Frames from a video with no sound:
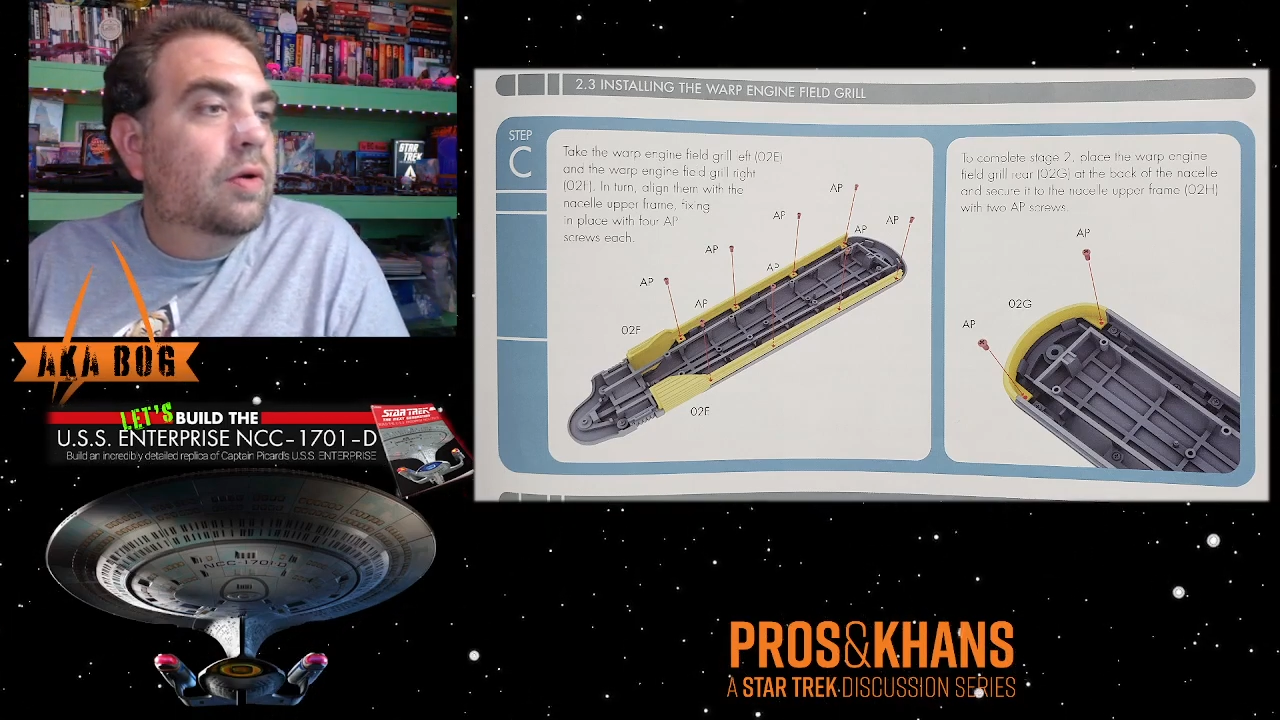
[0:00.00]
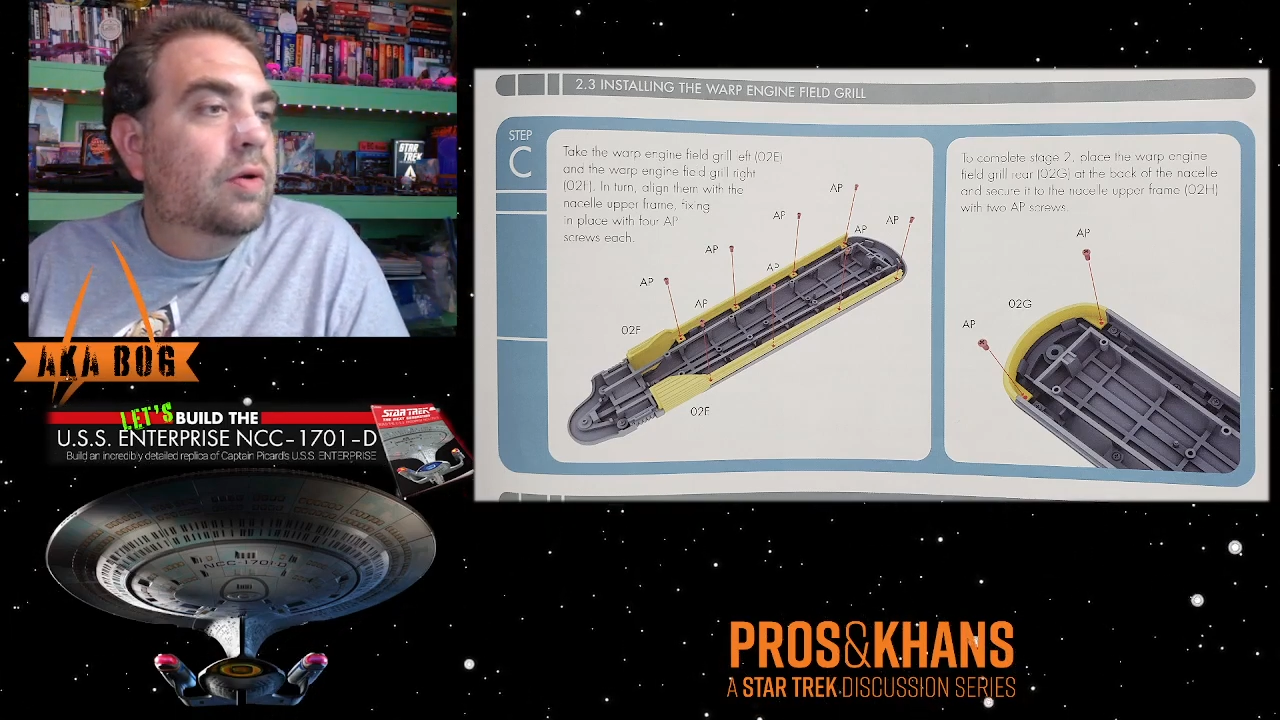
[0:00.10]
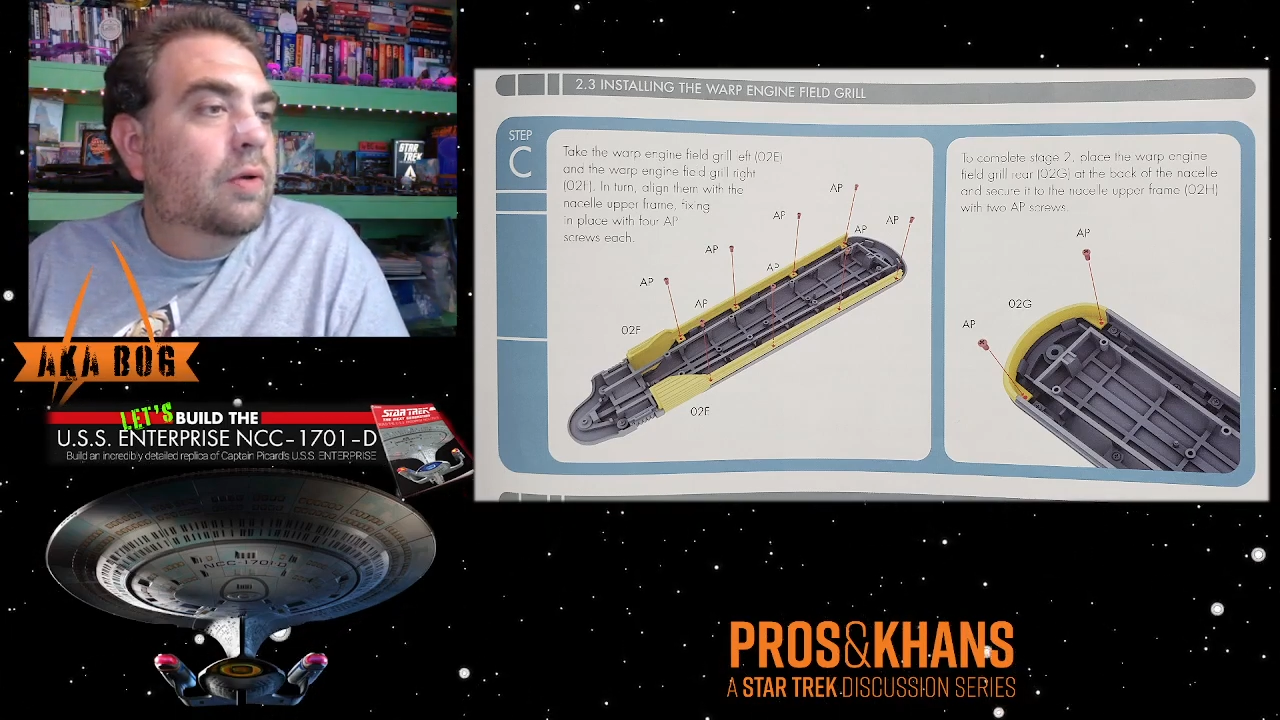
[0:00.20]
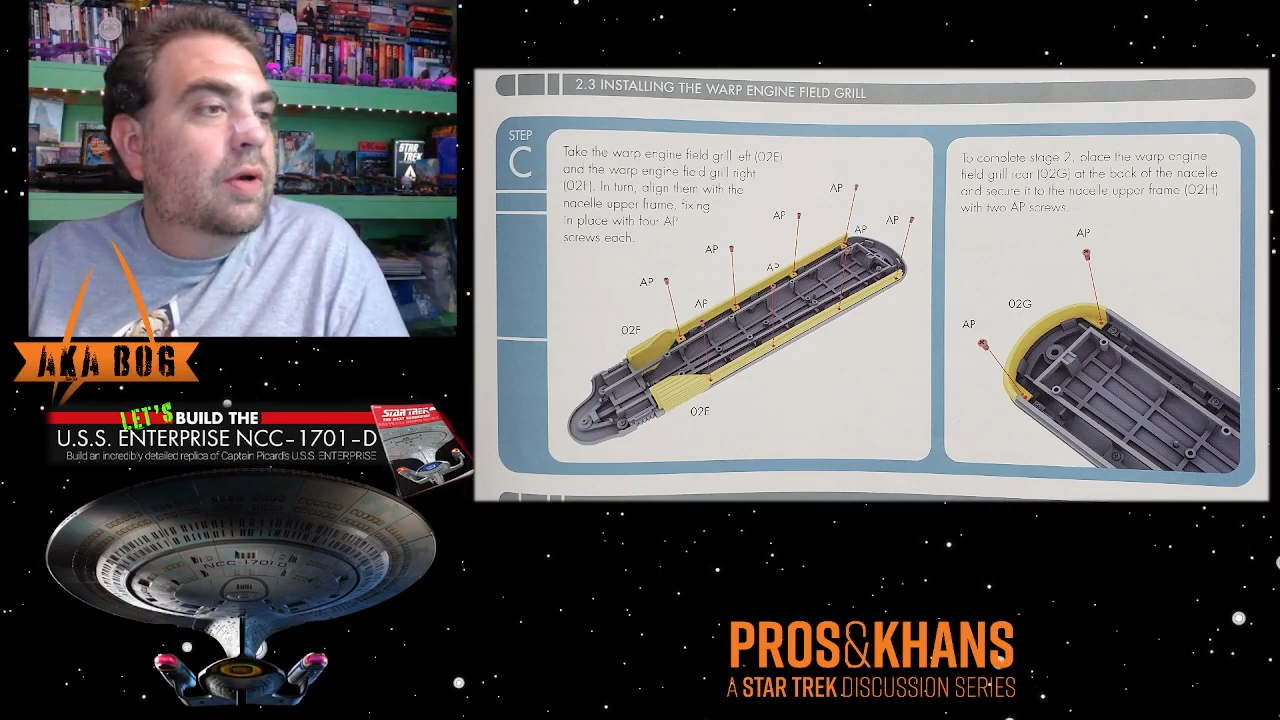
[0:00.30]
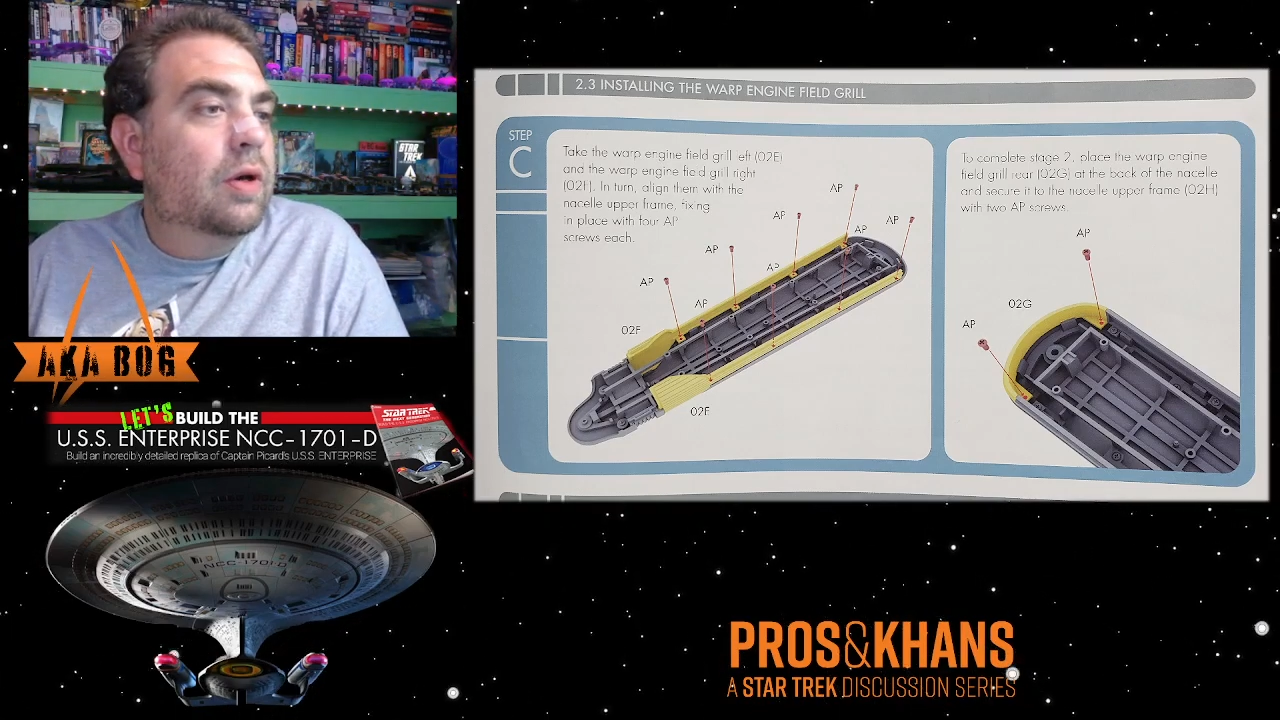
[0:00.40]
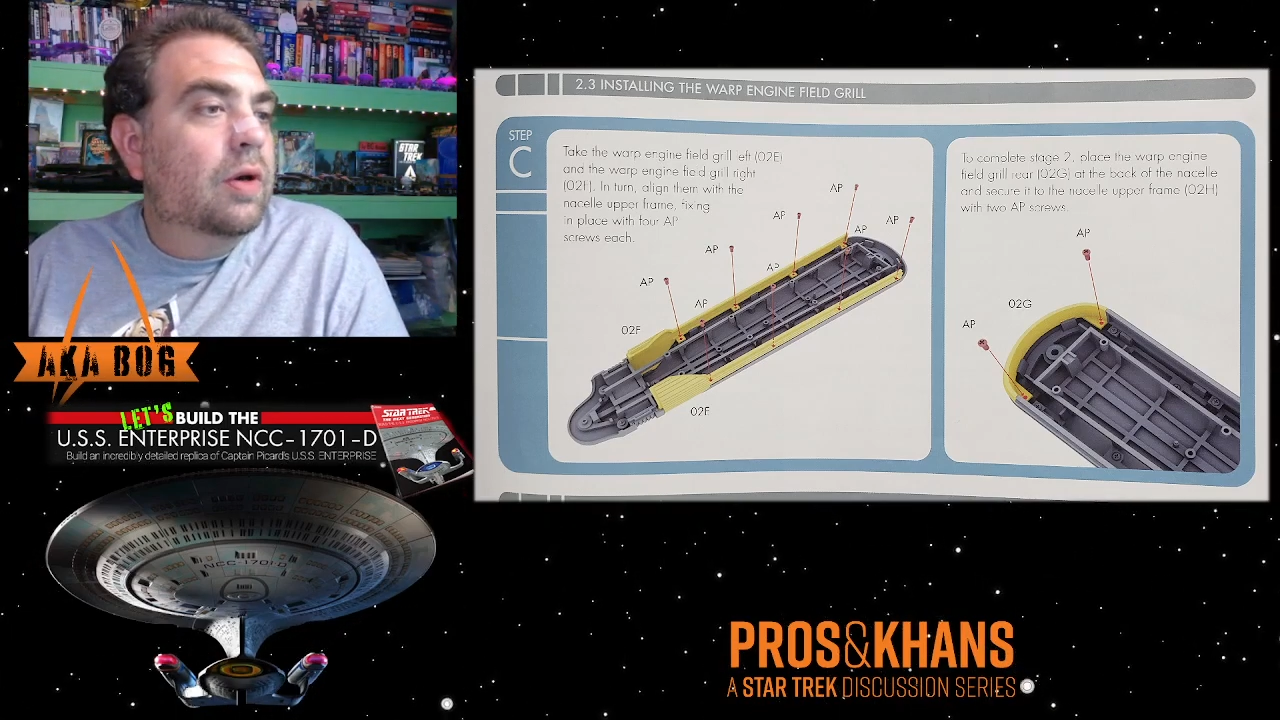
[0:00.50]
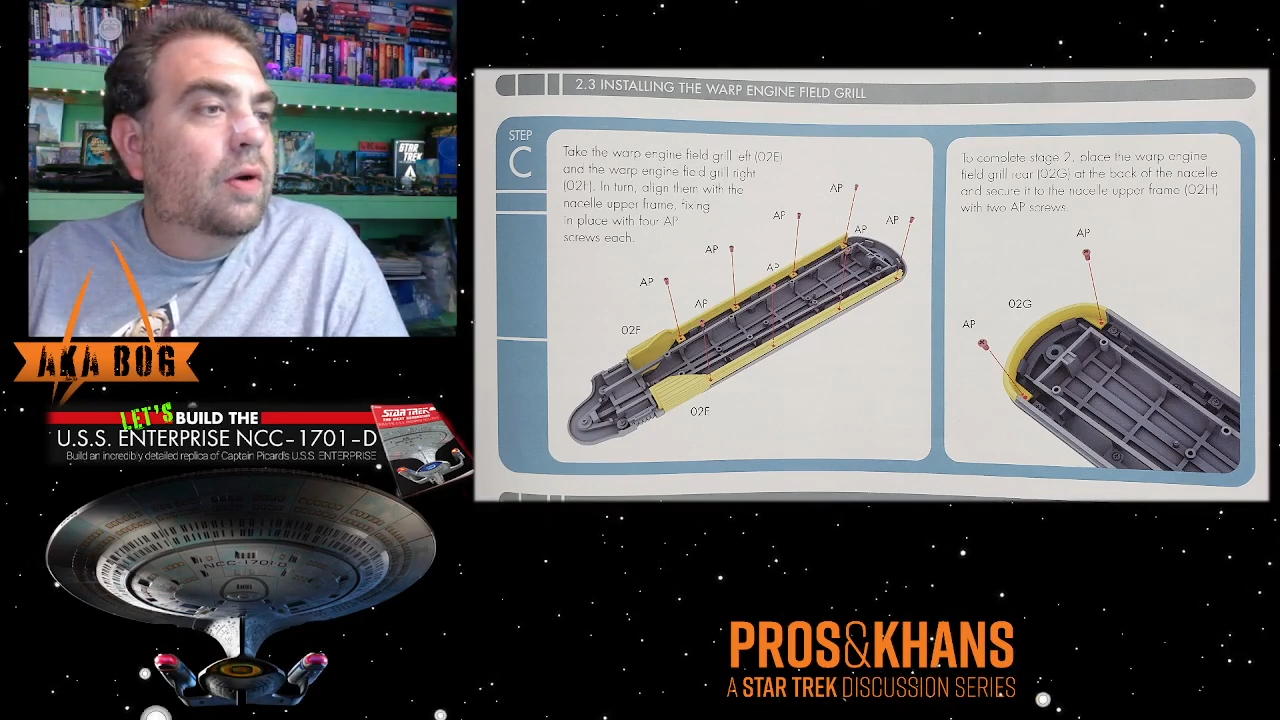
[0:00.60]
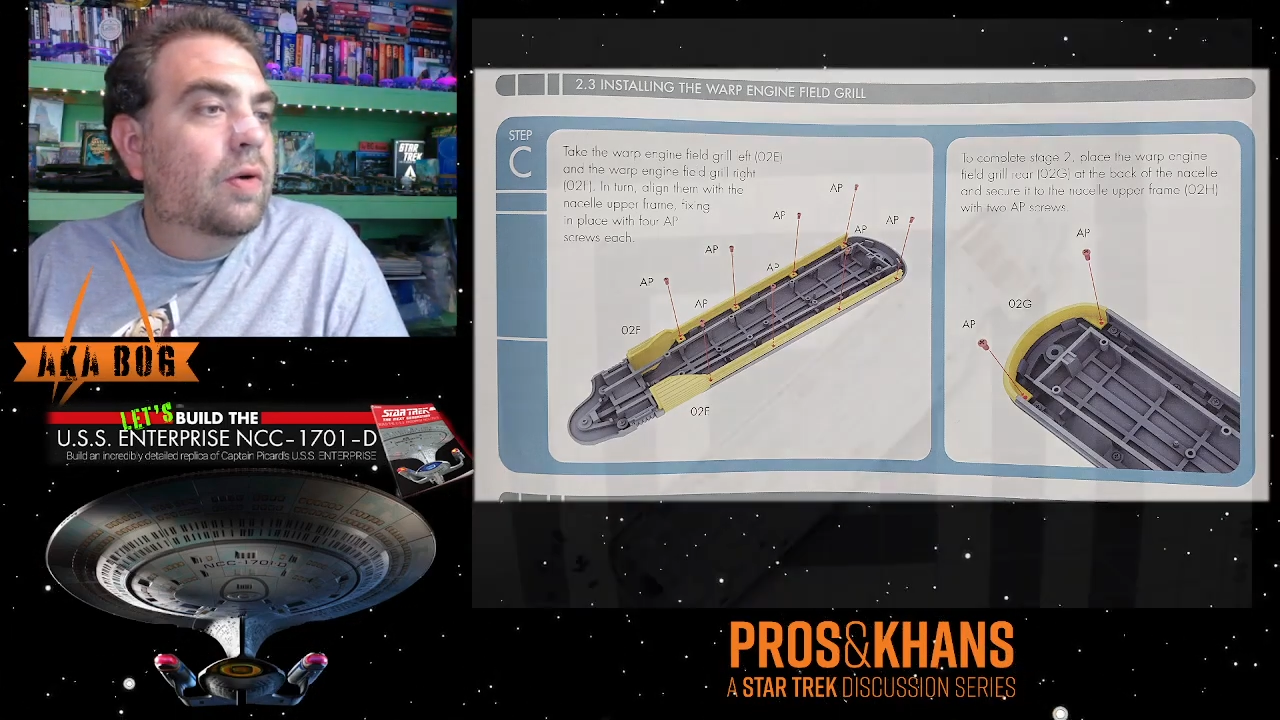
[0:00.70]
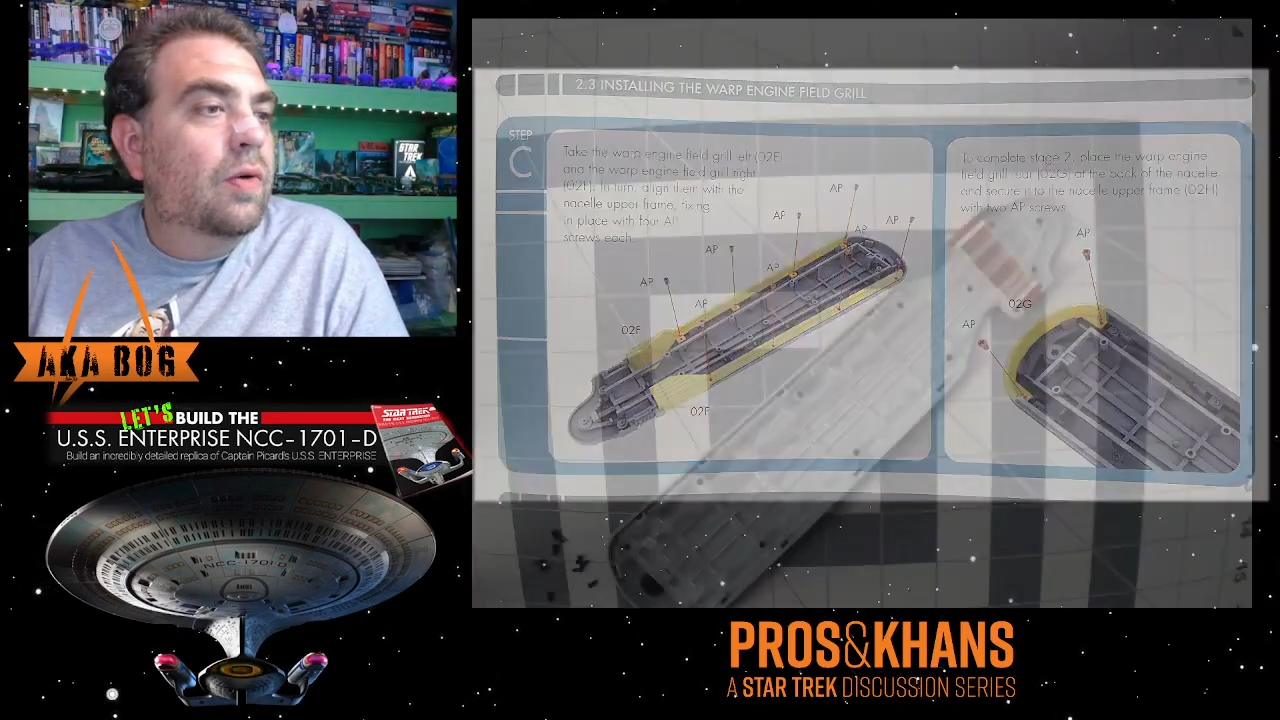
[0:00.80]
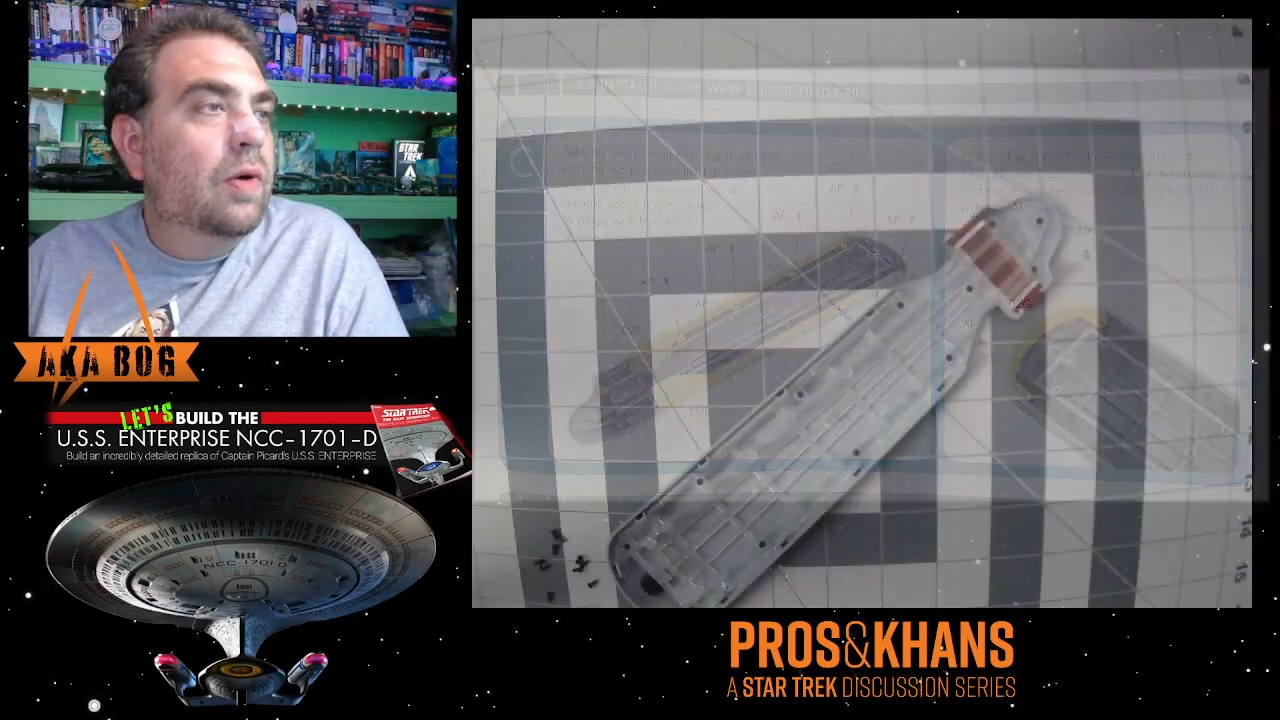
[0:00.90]
There we
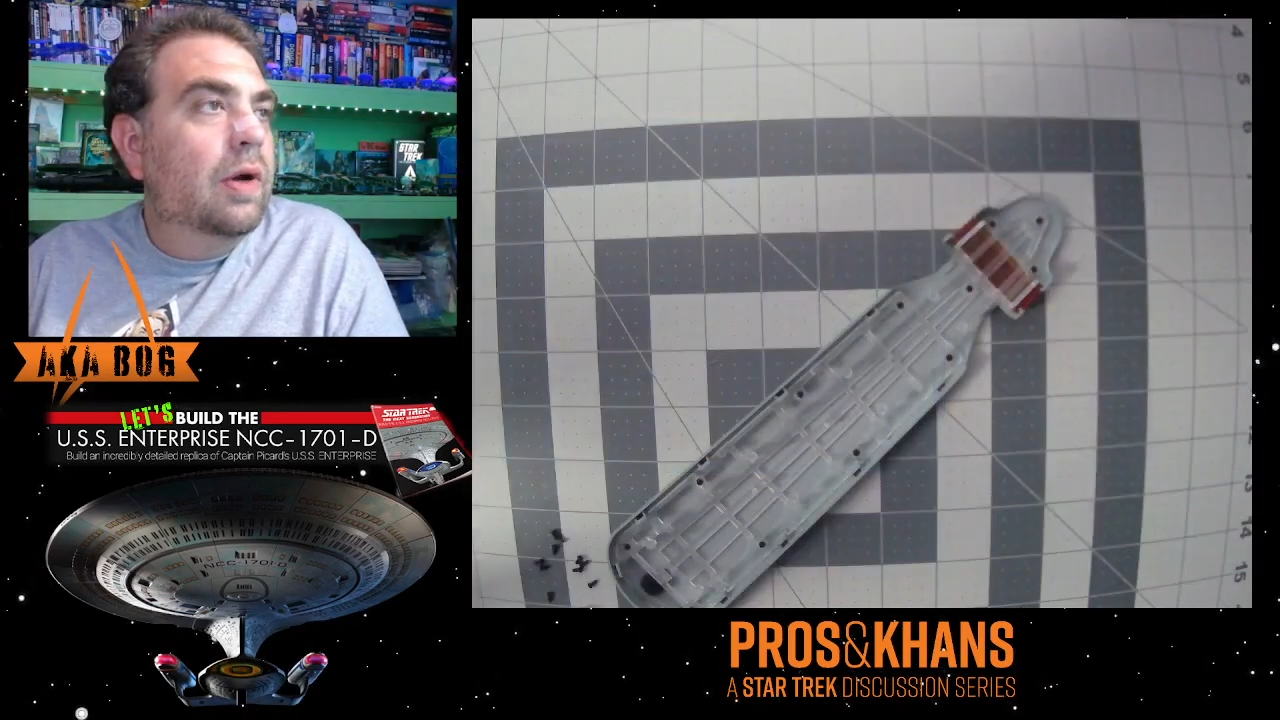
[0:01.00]
go.